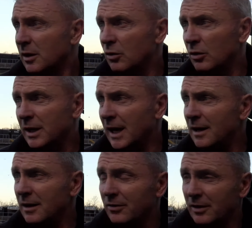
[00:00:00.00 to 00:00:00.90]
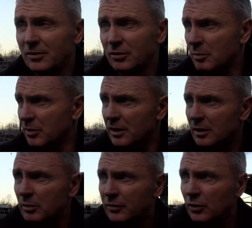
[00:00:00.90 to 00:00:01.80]
you know, again is something
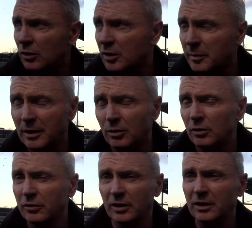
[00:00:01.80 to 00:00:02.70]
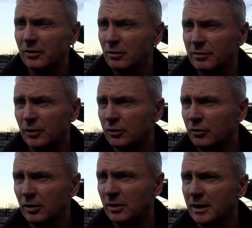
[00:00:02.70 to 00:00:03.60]
that we've talked about all season,
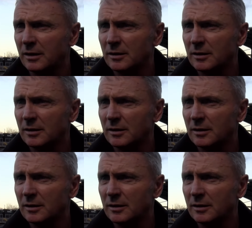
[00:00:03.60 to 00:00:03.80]
unfortunately.